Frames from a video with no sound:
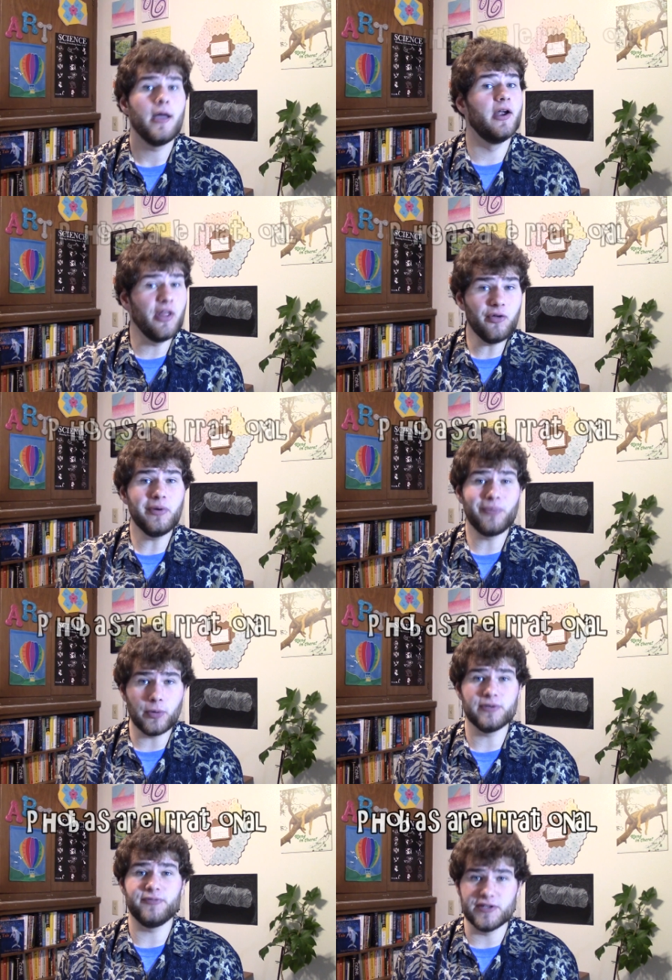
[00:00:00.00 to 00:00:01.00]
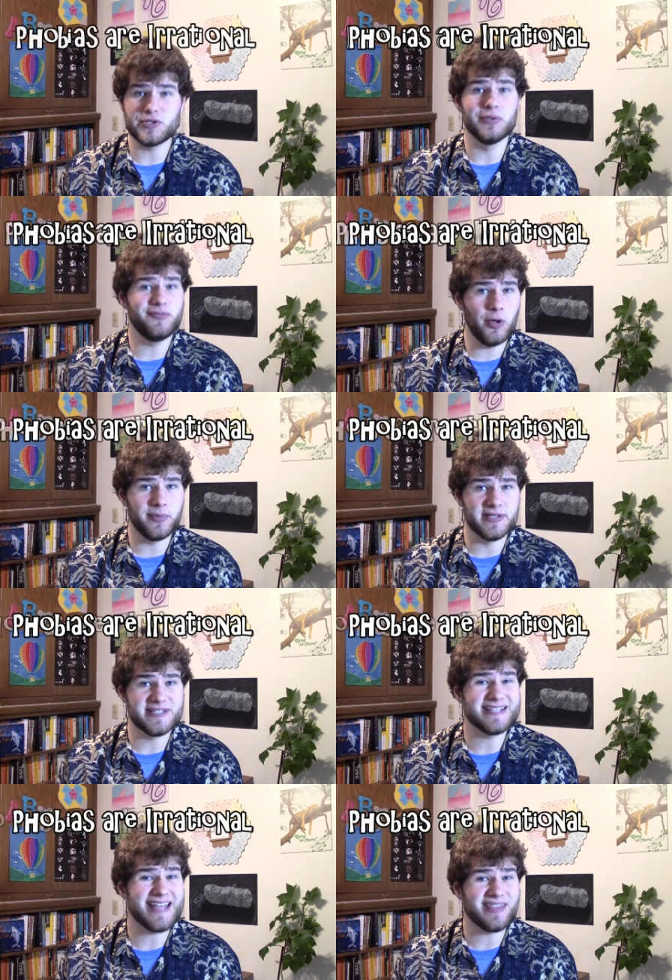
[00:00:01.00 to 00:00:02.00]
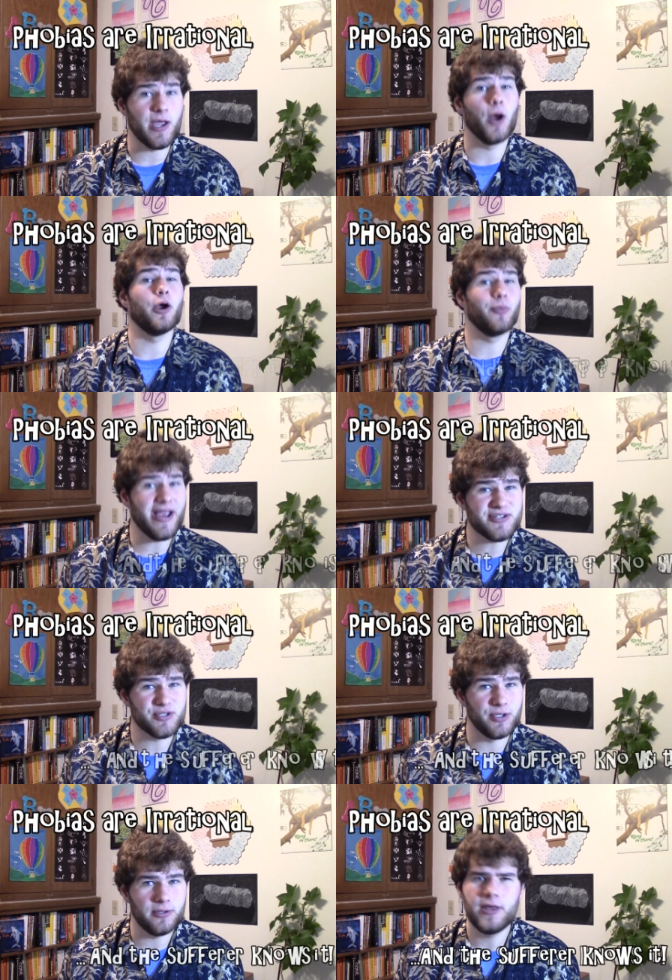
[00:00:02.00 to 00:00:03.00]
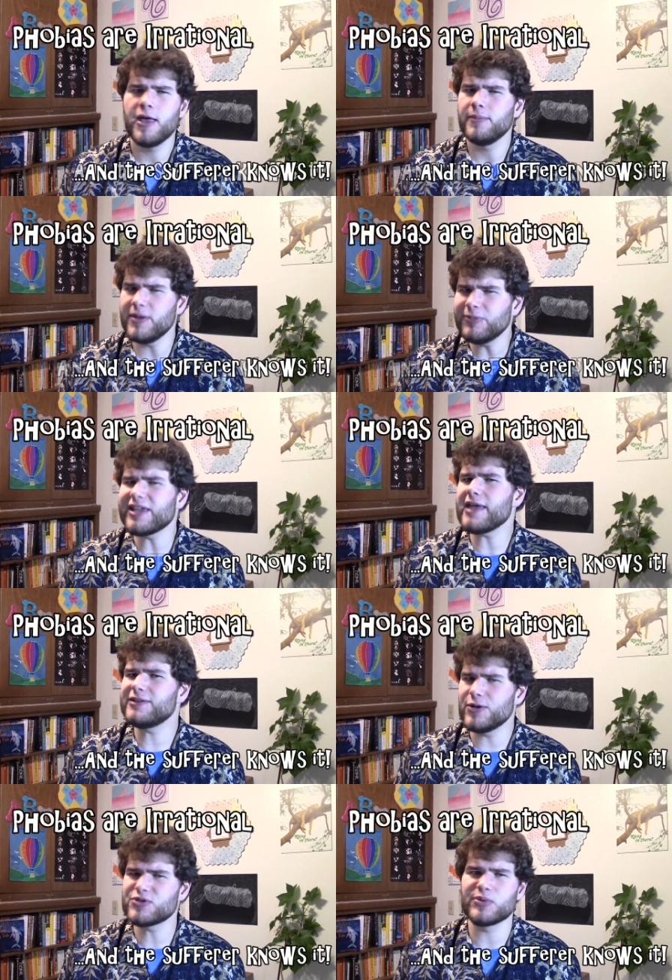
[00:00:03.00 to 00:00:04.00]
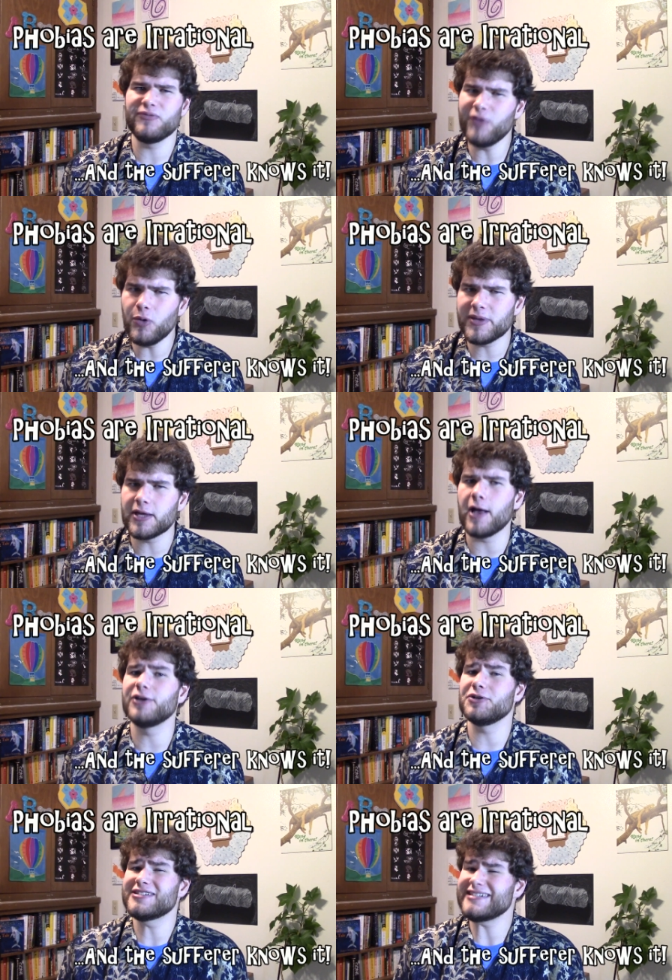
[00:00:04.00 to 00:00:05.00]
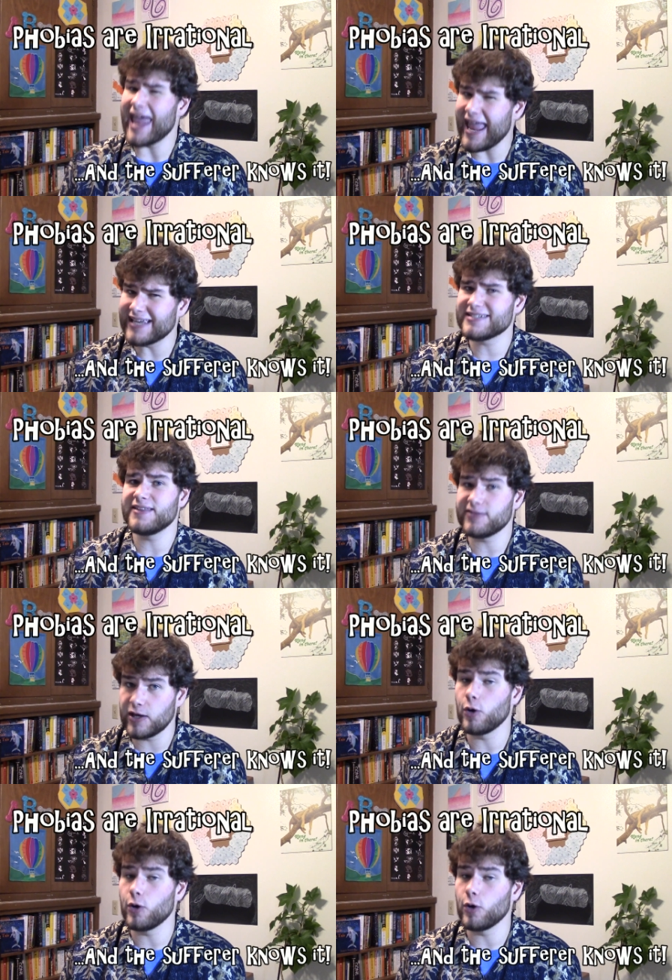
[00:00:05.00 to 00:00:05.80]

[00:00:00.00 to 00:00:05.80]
Another important feature of phobias is that they are irrational. People diagnosed with a phobia understand that they are